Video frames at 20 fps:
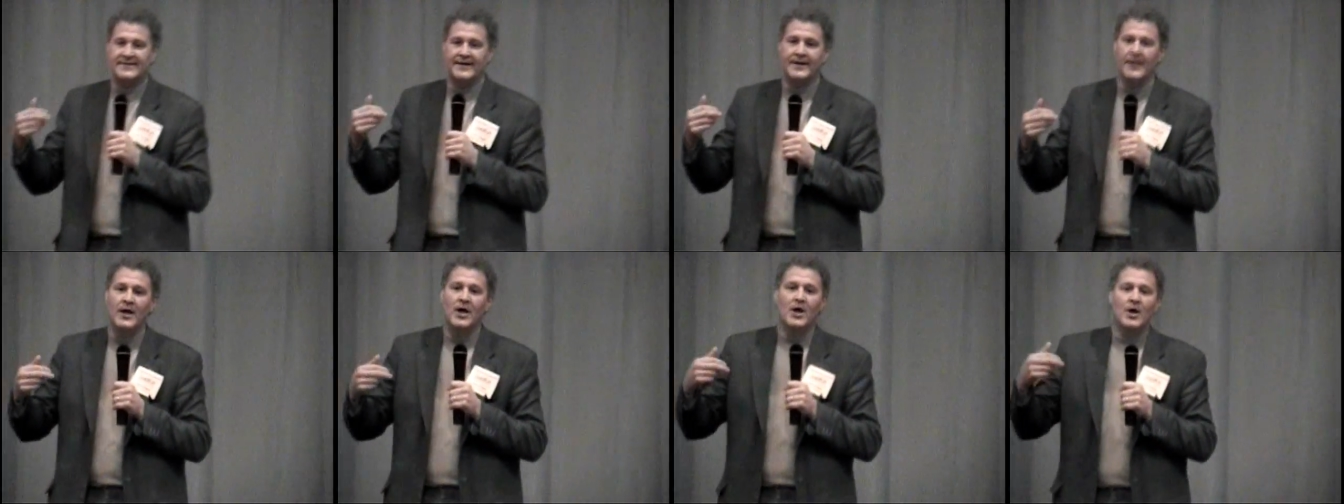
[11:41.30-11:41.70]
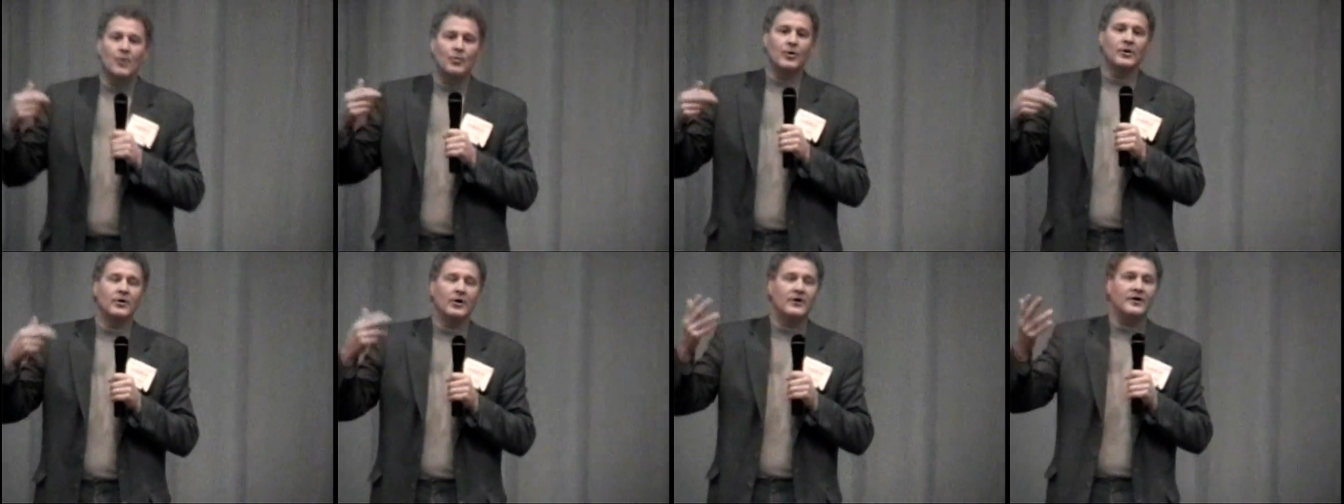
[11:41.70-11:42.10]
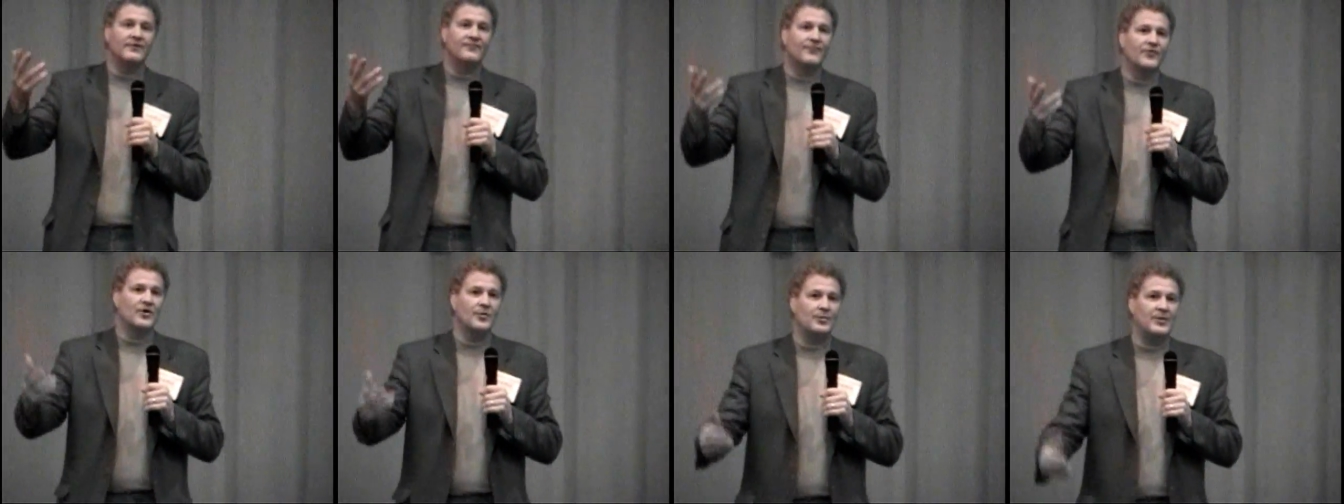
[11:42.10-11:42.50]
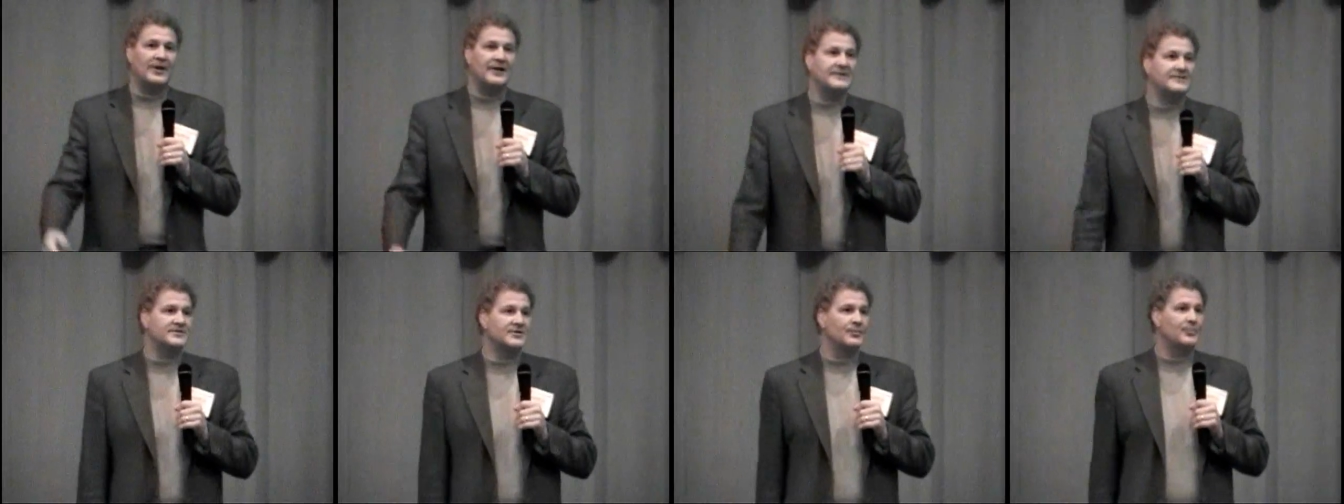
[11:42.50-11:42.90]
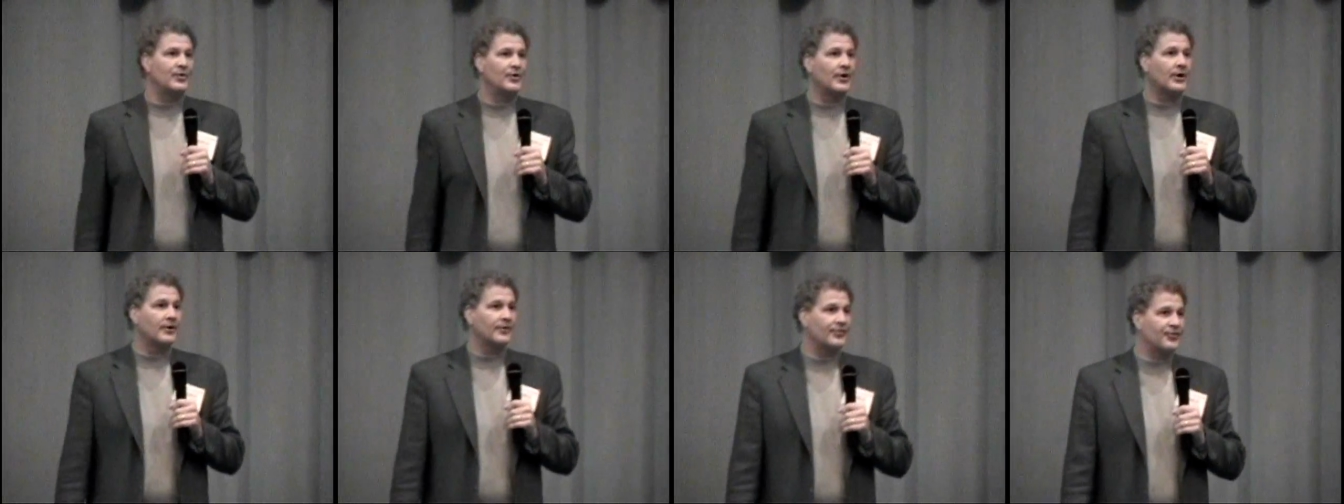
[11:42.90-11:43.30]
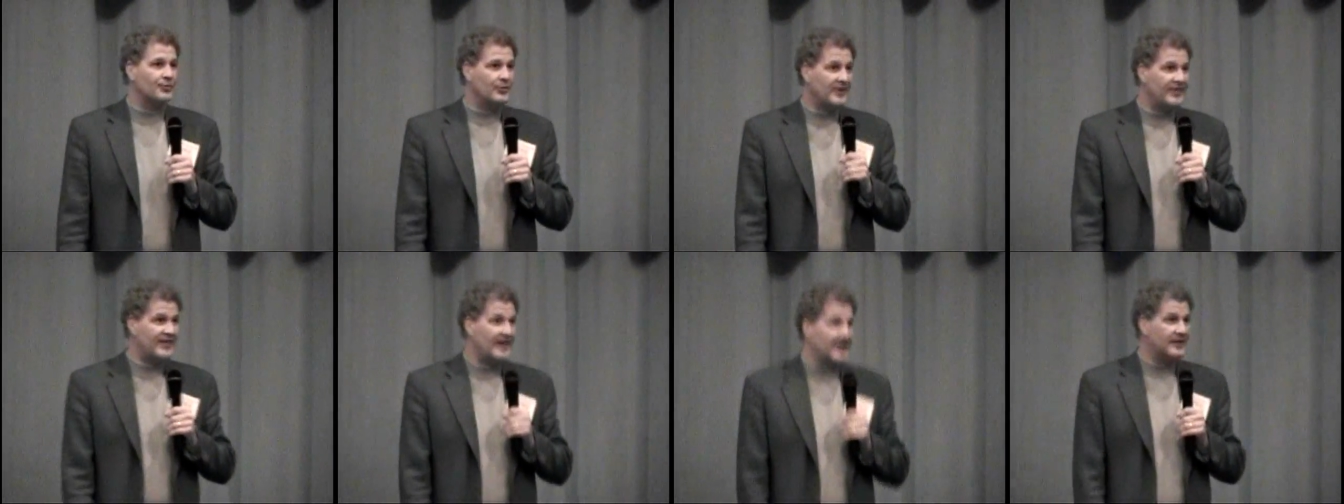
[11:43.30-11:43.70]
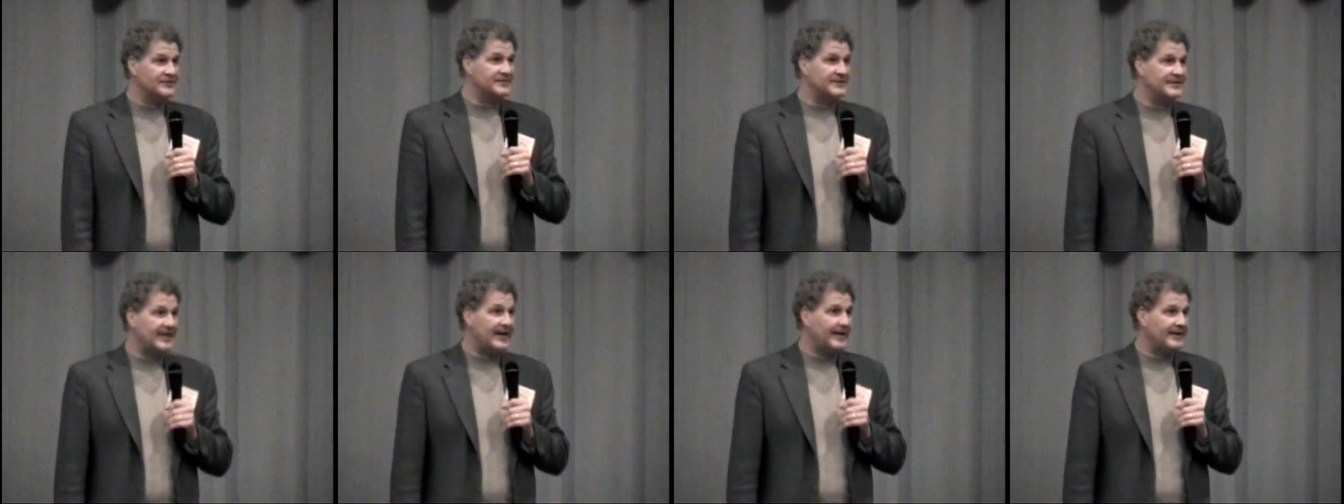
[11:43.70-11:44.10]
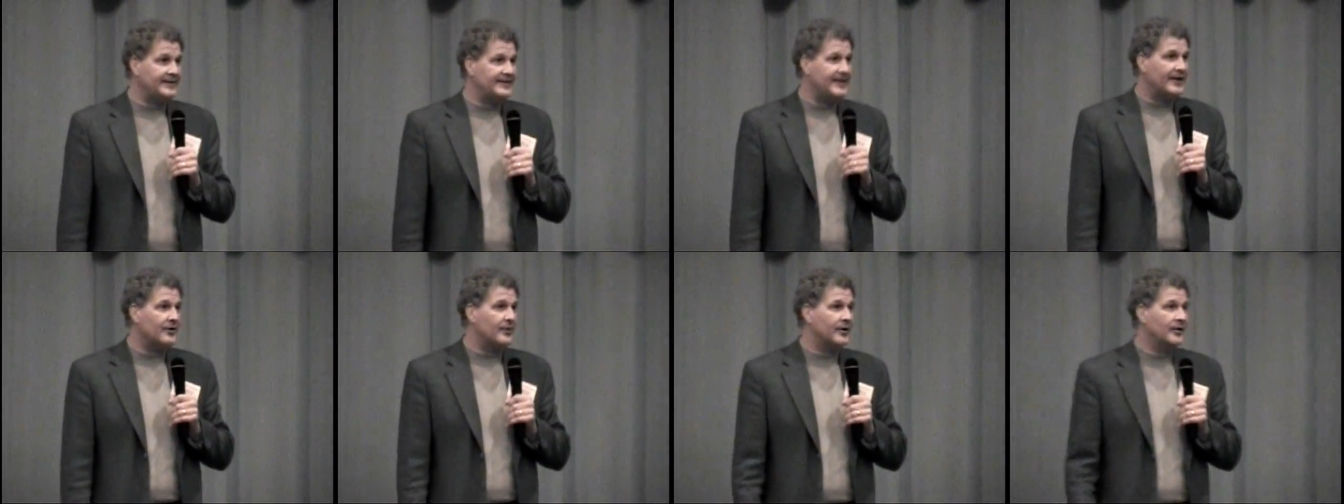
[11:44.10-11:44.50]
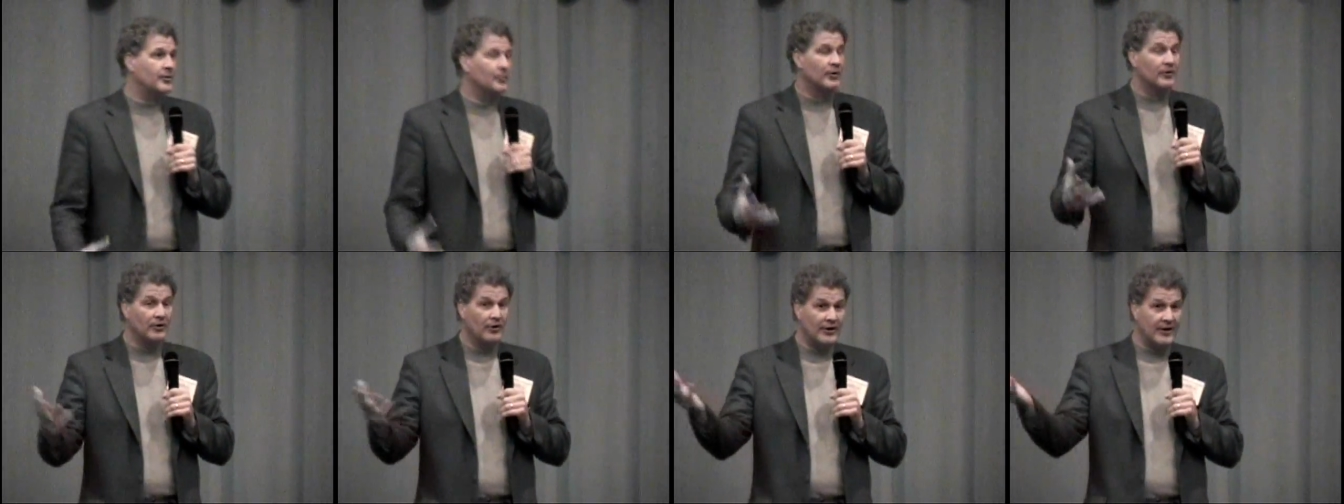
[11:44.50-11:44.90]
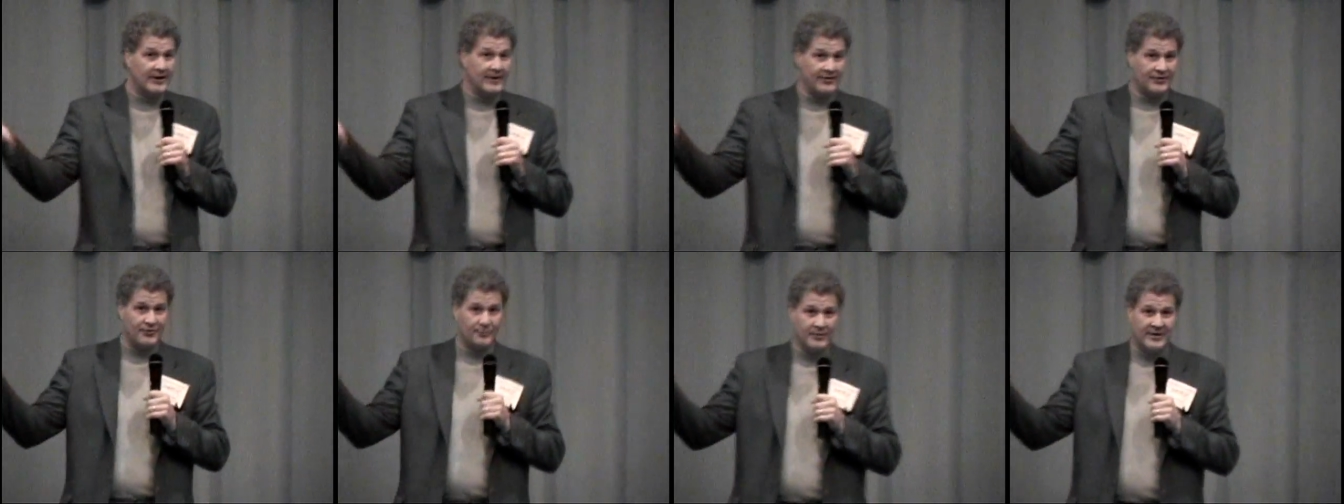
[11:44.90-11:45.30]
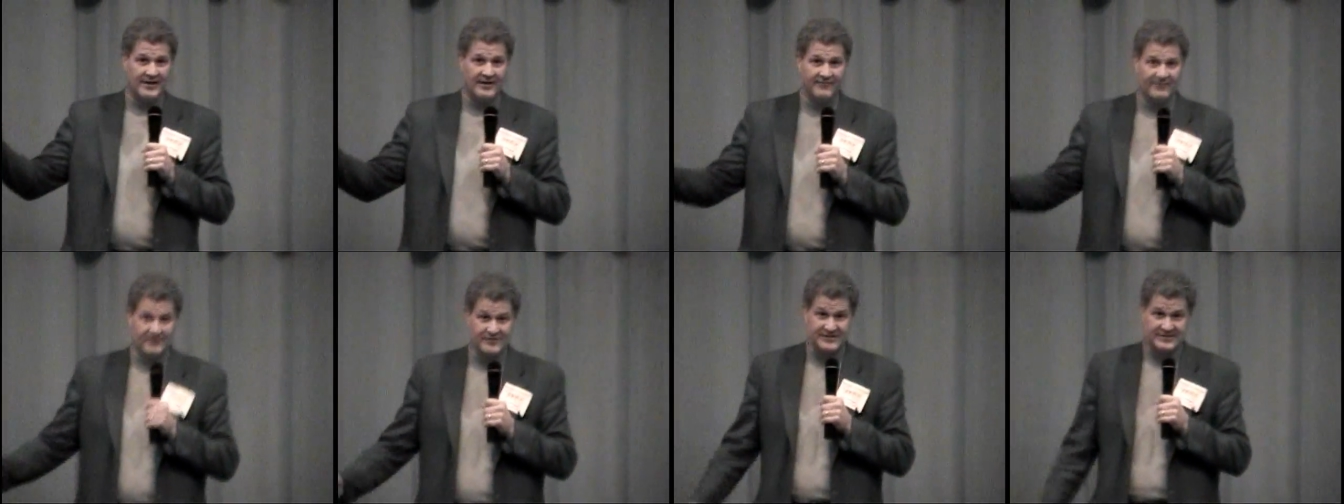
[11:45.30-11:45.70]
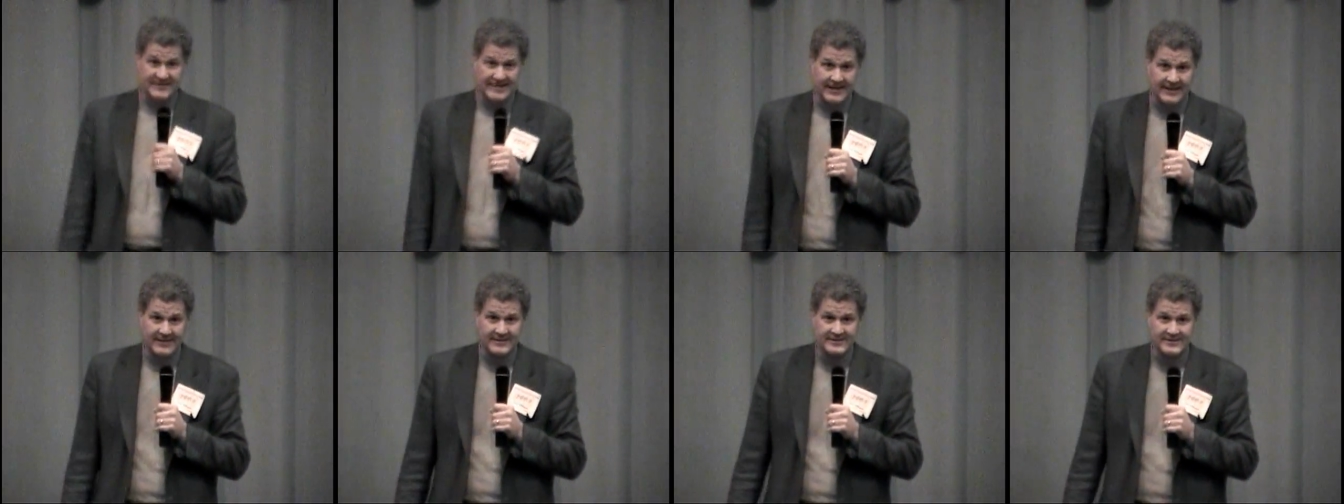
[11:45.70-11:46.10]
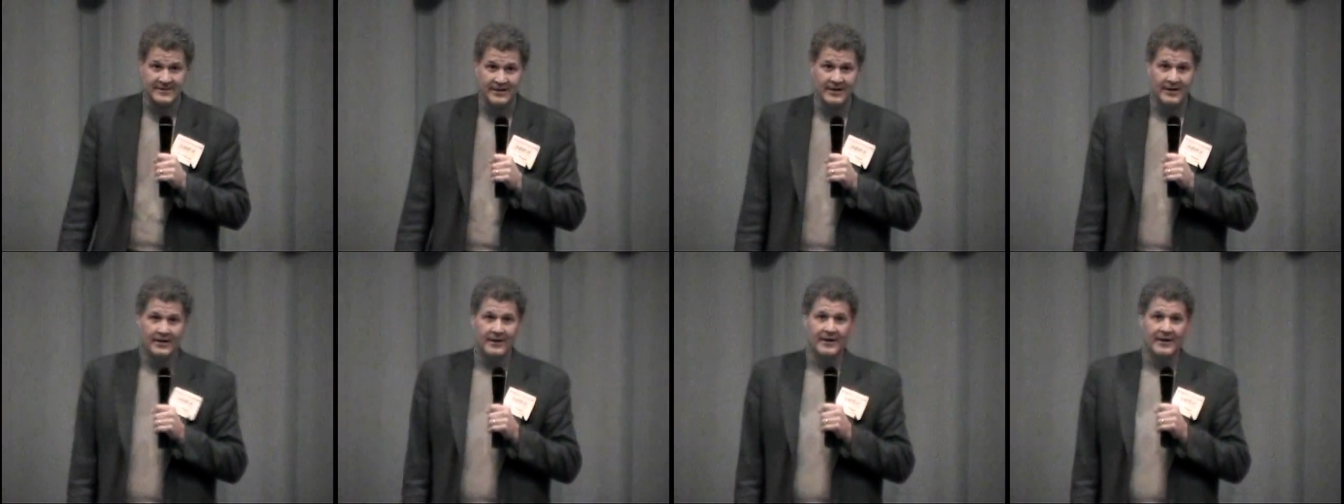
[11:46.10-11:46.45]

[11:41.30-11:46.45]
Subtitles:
they said, we're looking for a place to put our 3,000 head dairy, and we're looking at 3 different states.